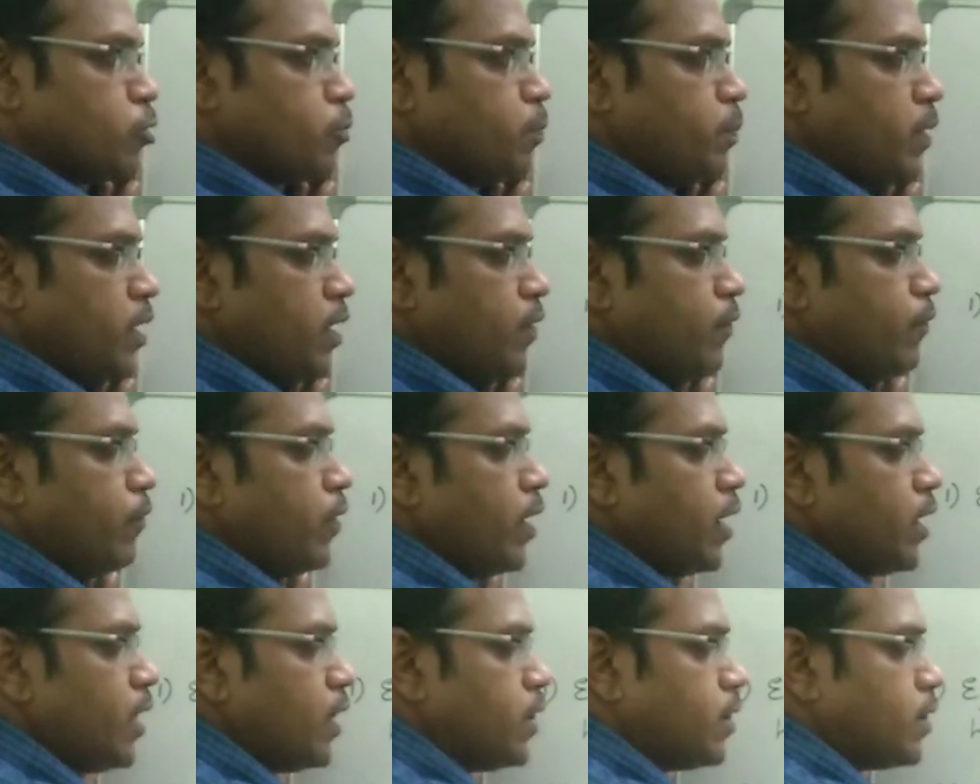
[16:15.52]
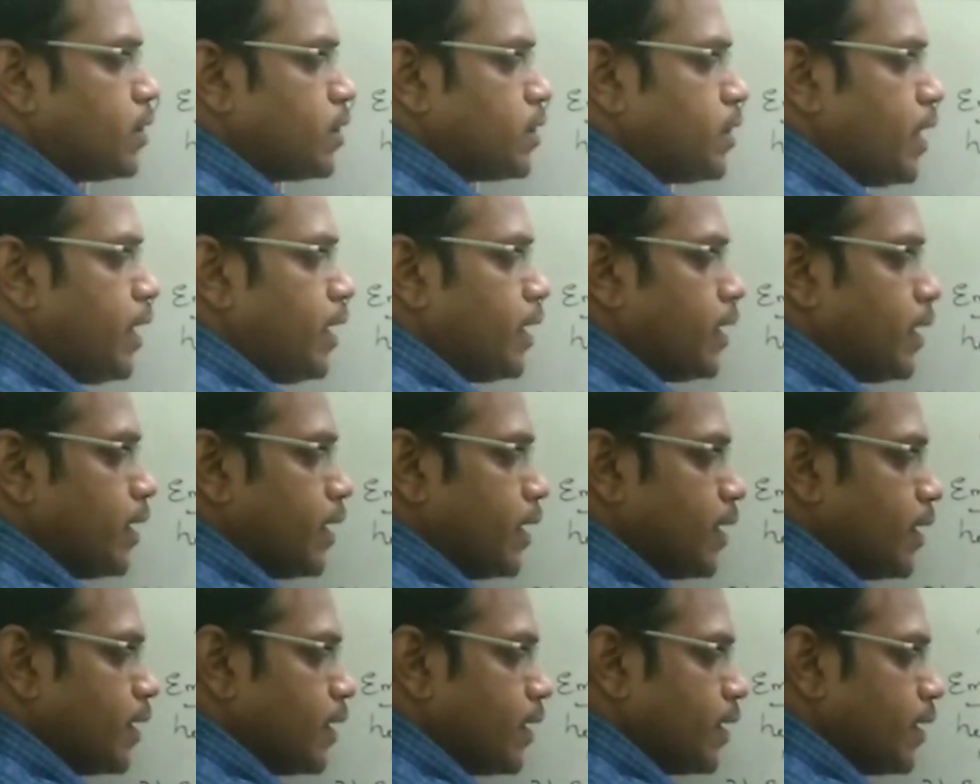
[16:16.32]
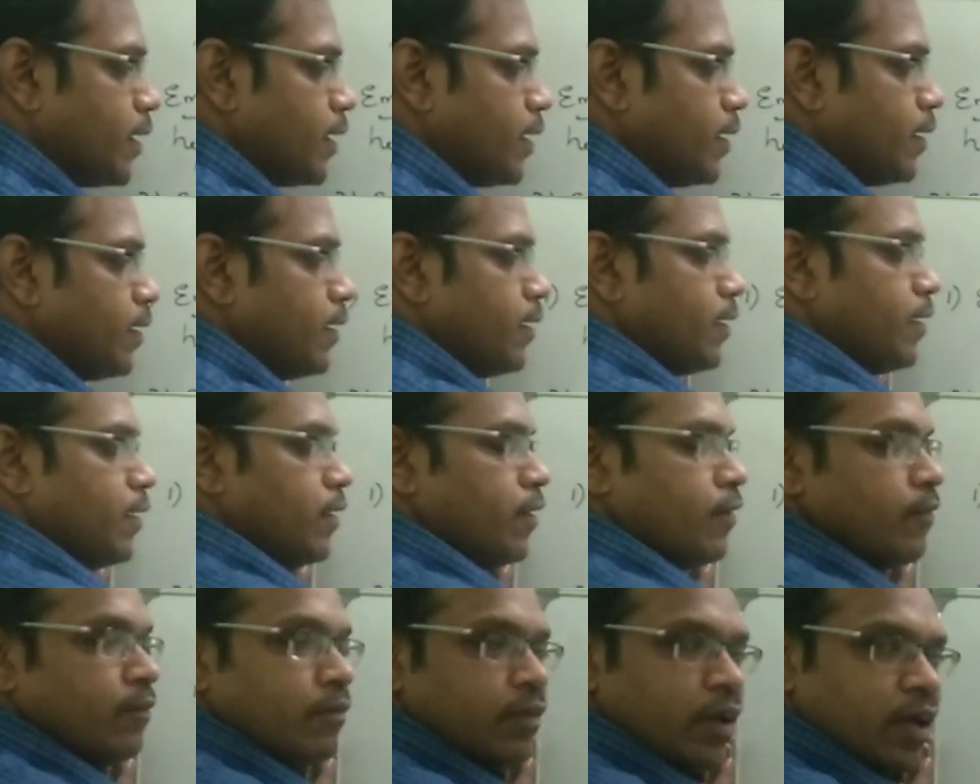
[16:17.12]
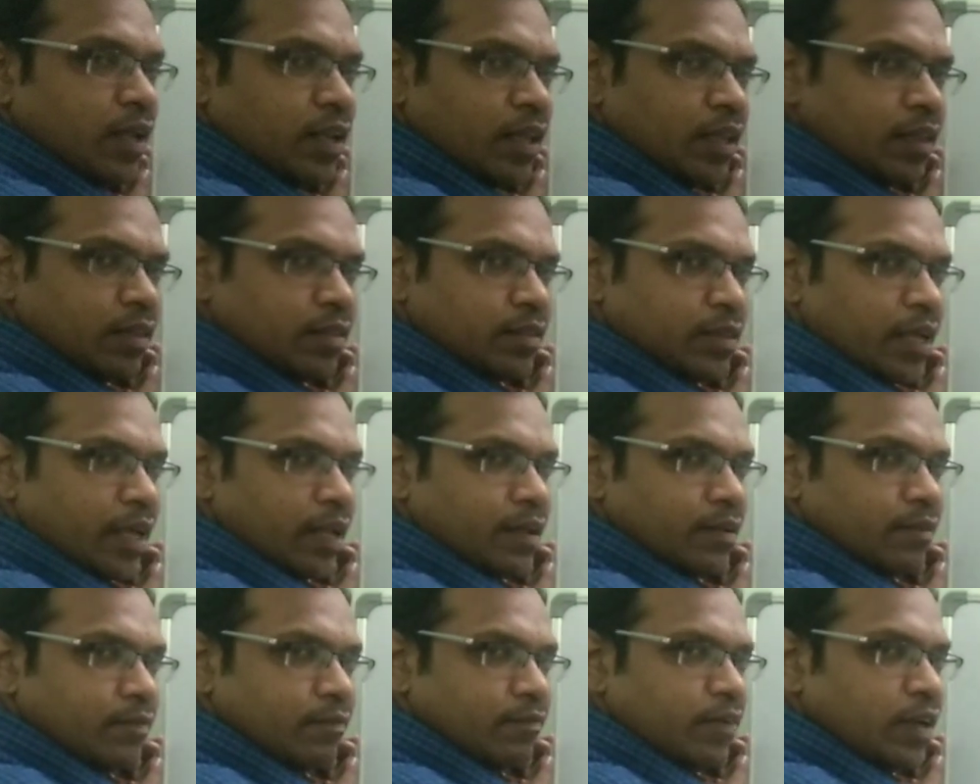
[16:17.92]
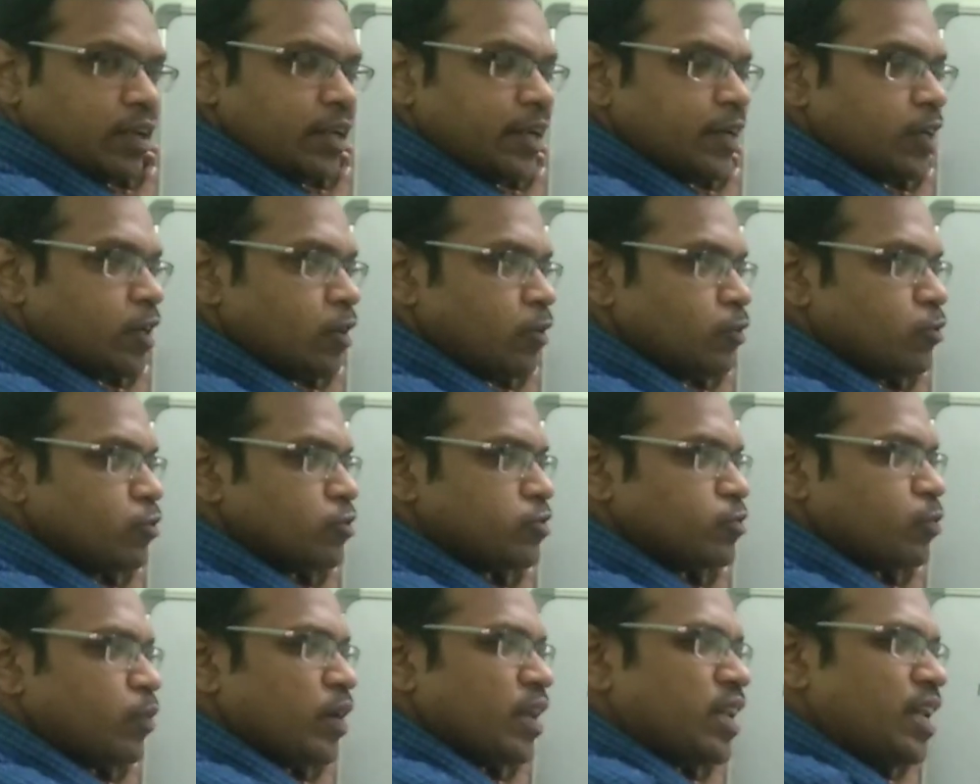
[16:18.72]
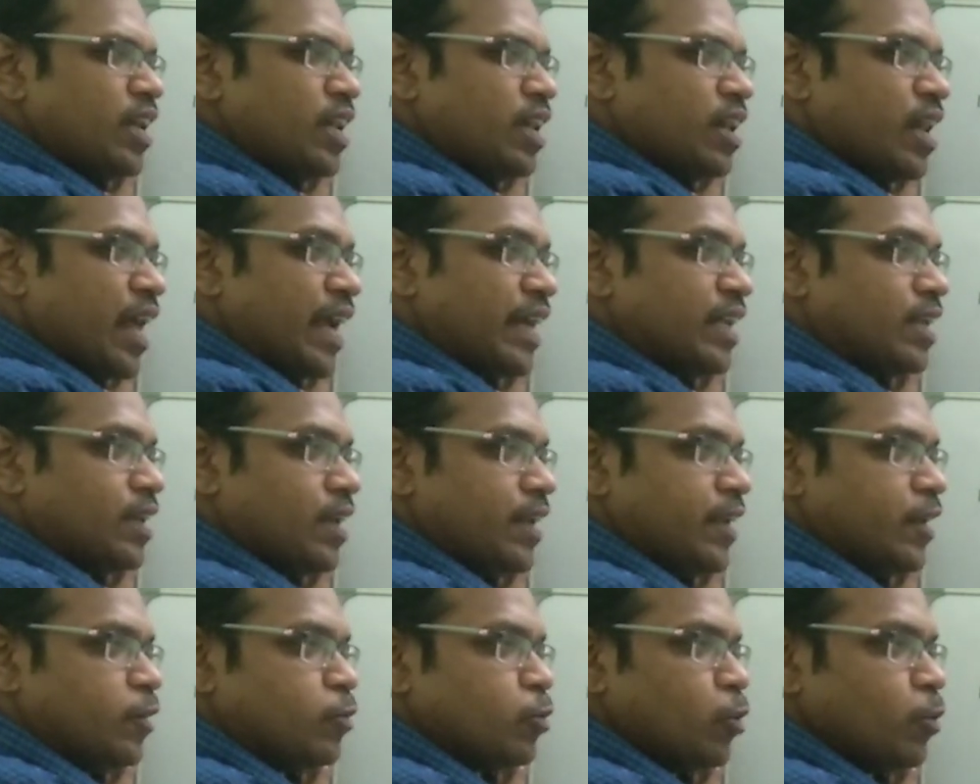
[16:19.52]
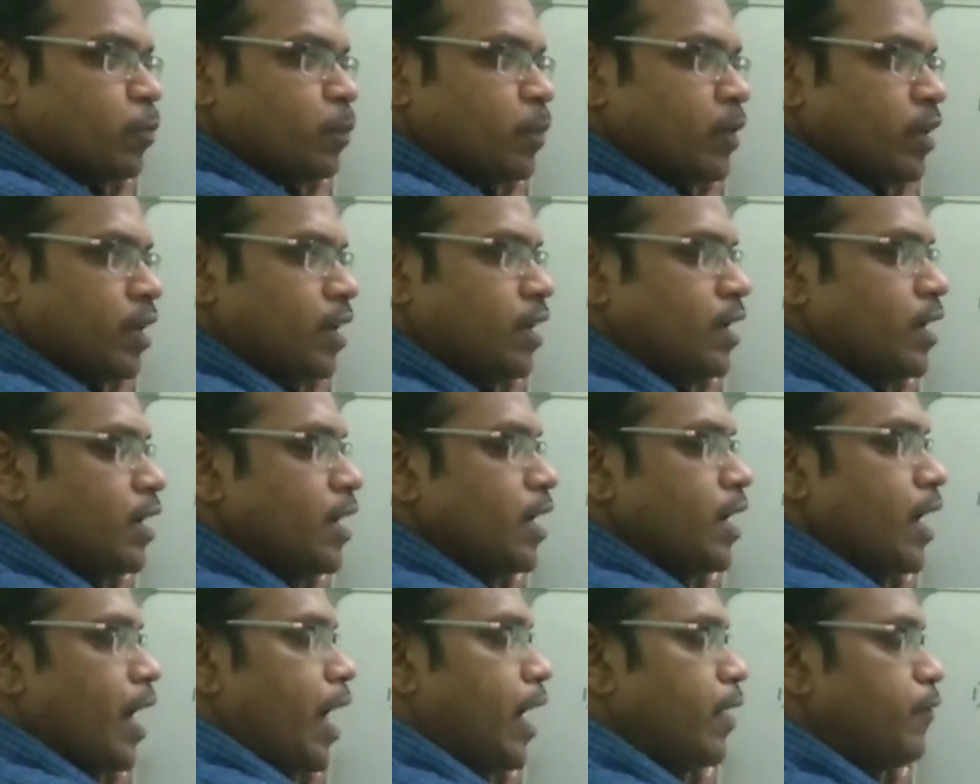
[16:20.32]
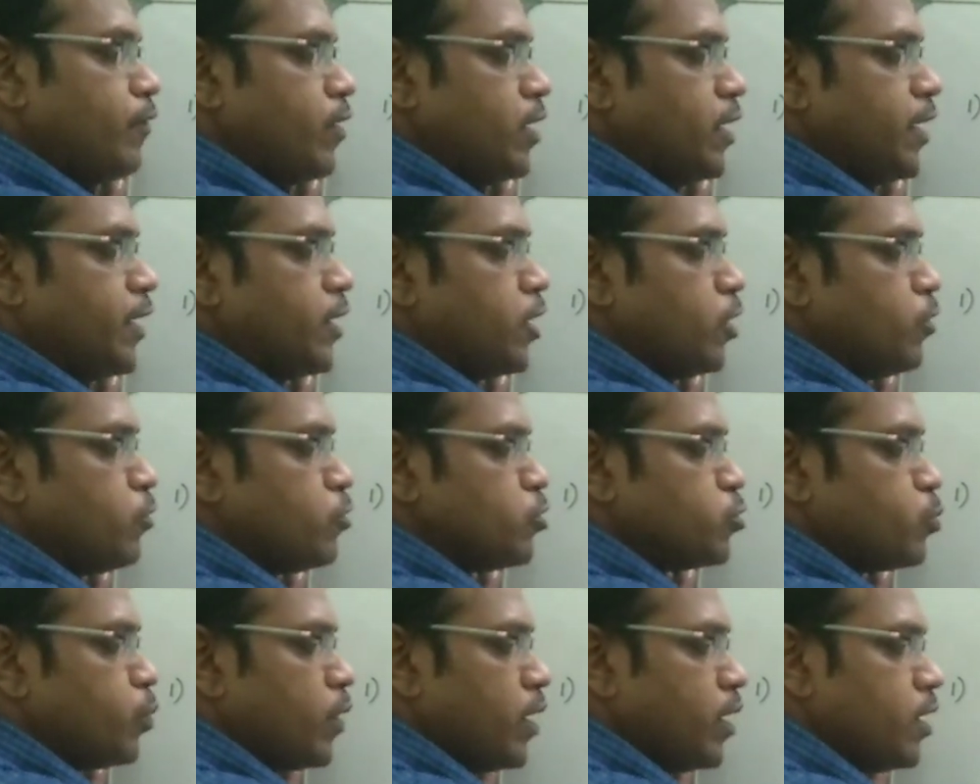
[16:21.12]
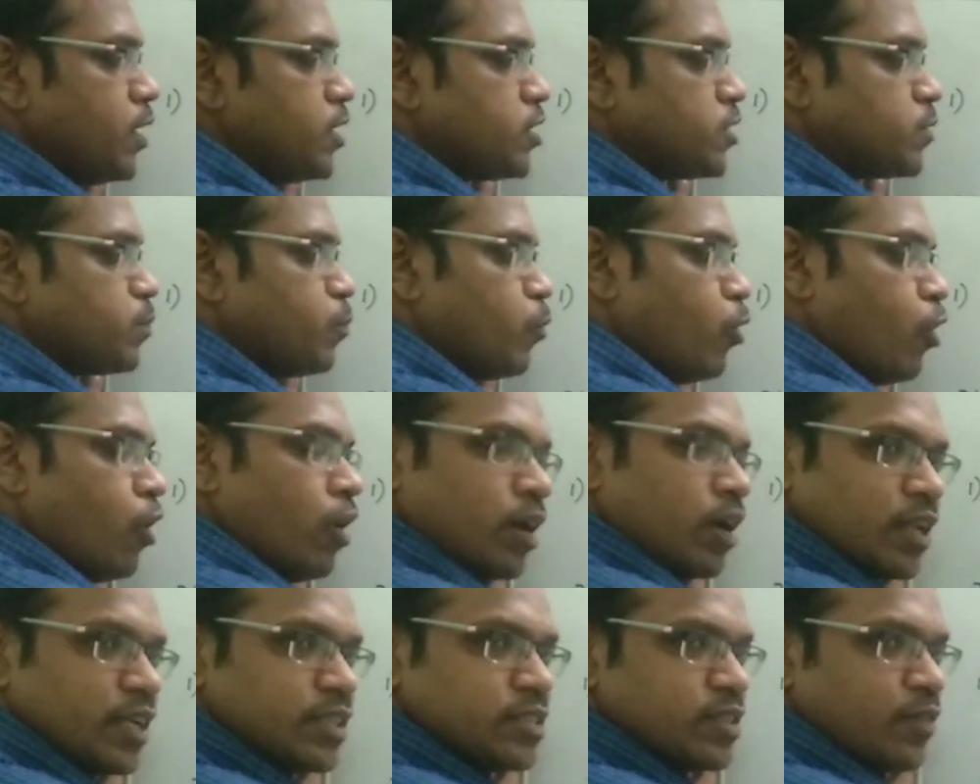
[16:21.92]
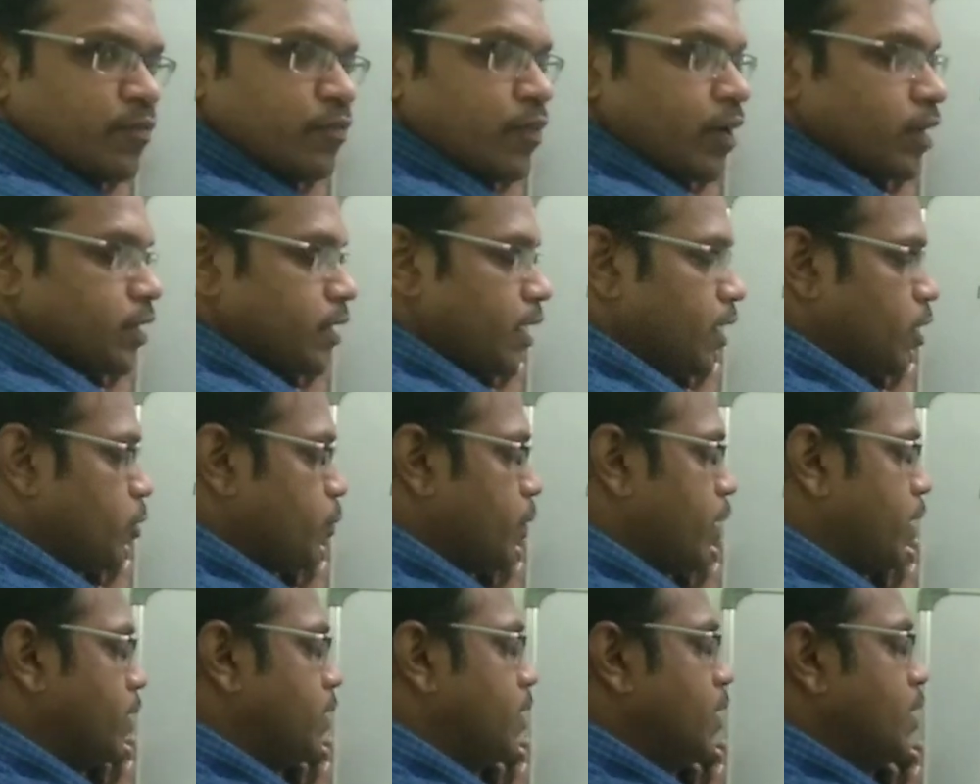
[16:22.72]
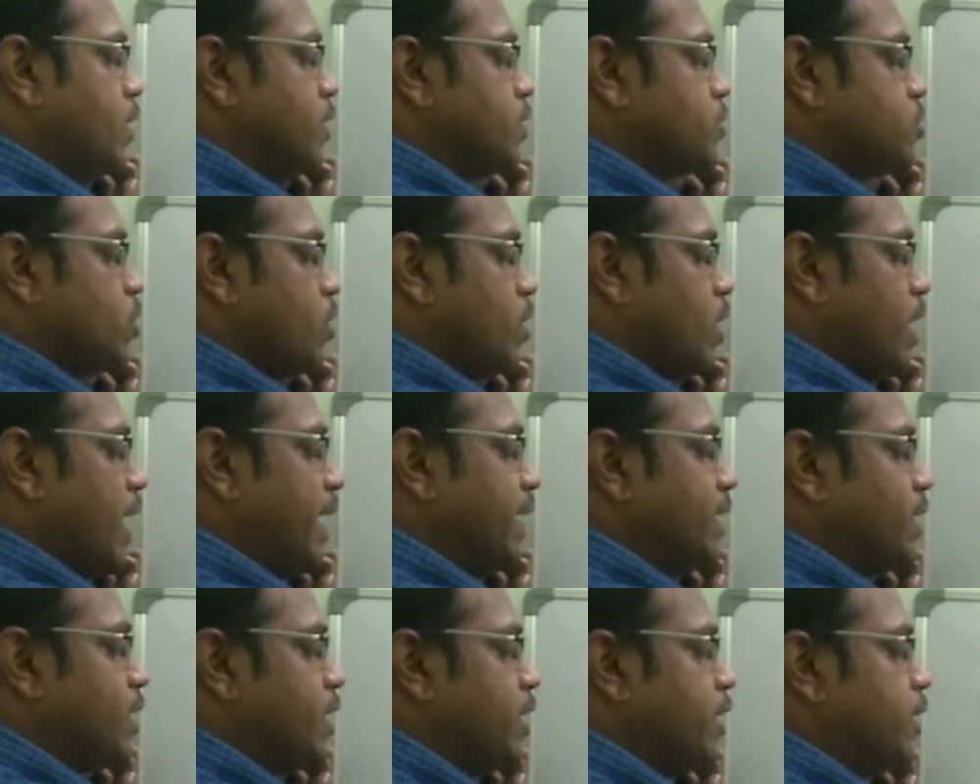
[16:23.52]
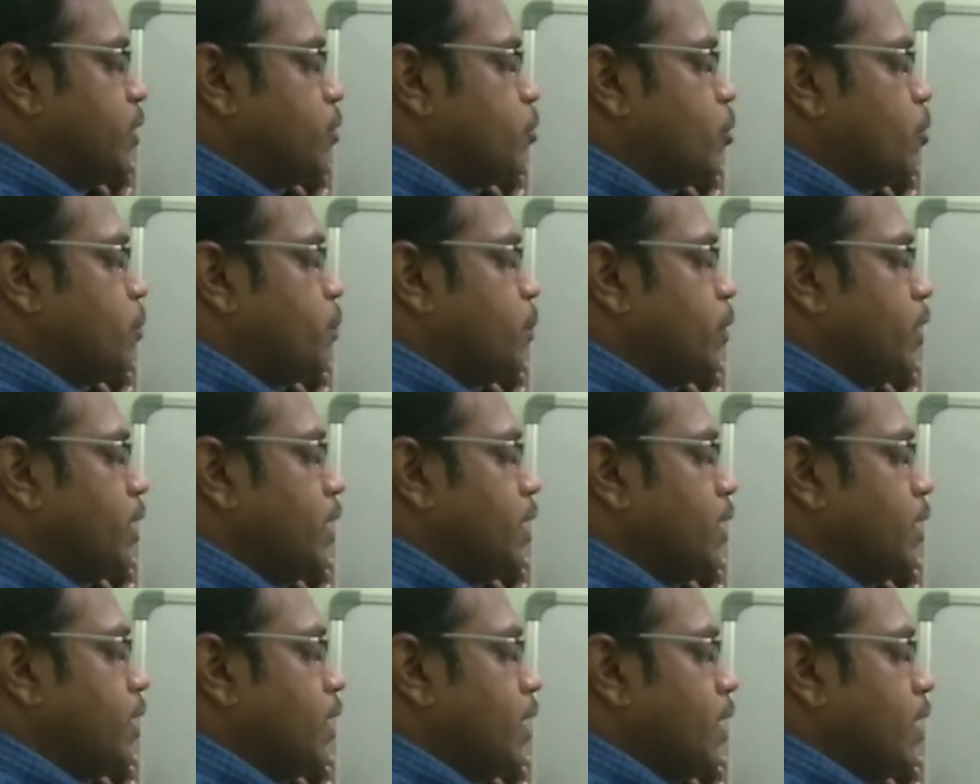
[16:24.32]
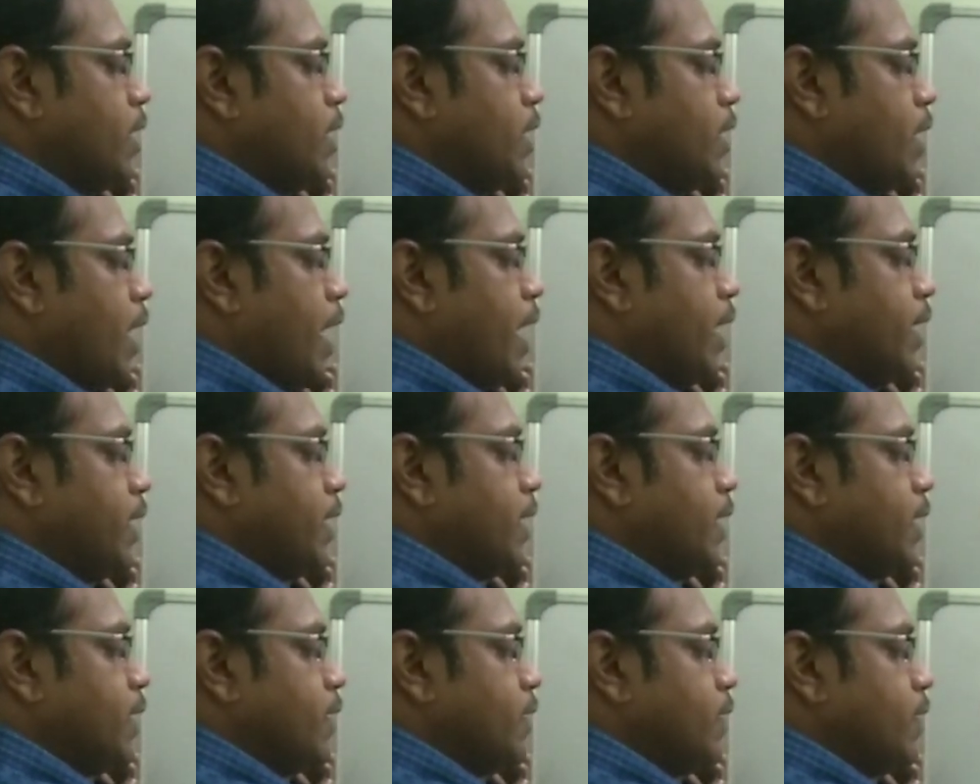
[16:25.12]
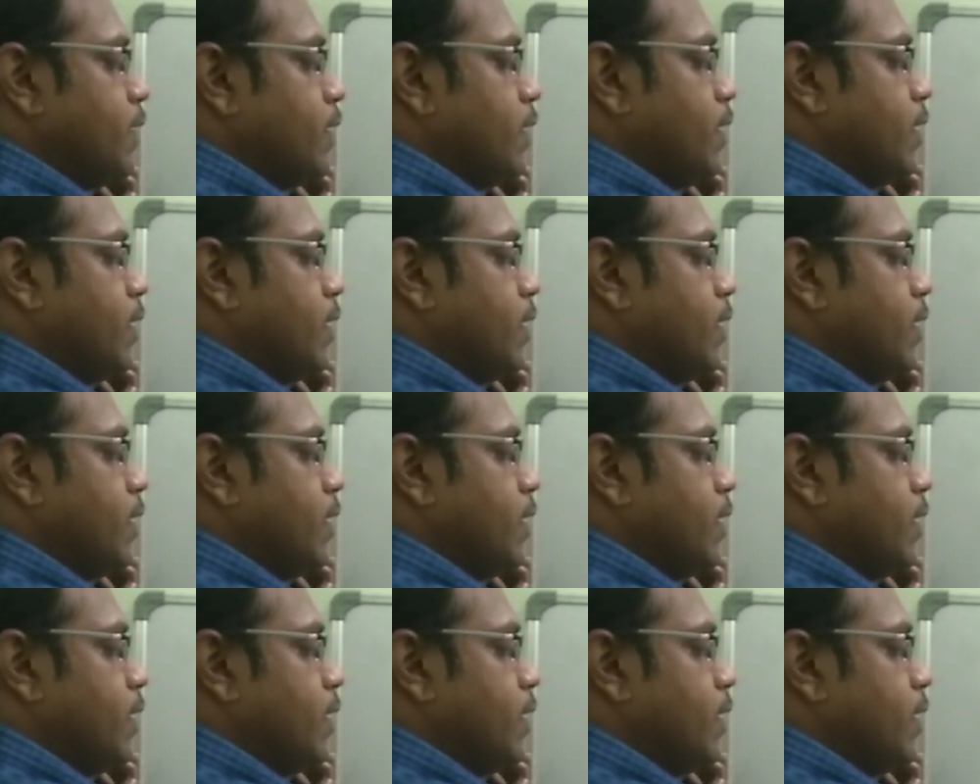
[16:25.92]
should be very thin. We need to use very lightly doped, and we need to use very small region for that one. So lightly doped and